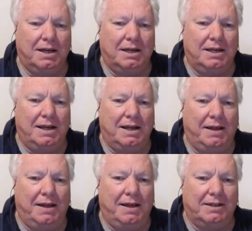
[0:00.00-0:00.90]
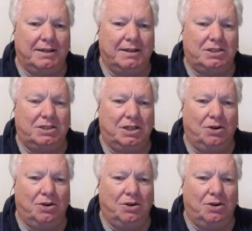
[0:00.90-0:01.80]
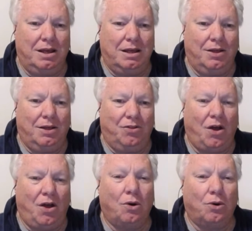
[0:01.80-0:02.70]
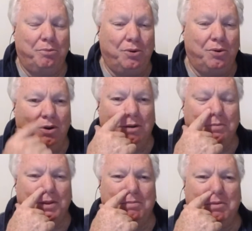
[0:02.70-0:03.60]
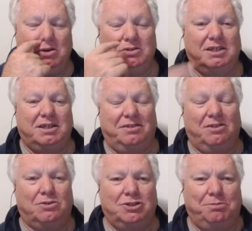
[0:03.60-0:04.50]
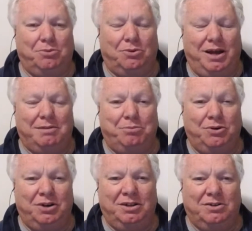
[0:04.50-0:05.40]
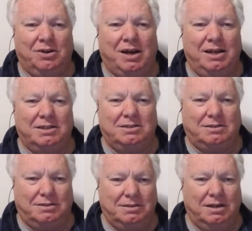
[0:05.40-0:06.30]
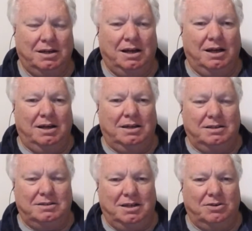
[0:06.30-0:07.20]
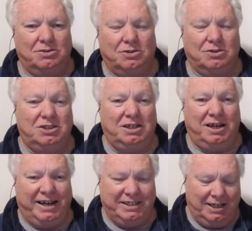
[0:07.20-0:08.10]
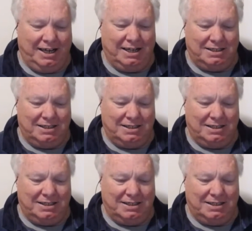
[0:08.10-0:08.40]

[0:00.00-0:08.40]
Now, that's not necessarily the whole computer, because they take the logic board out and put it in a little case. So as long as you can actually get it to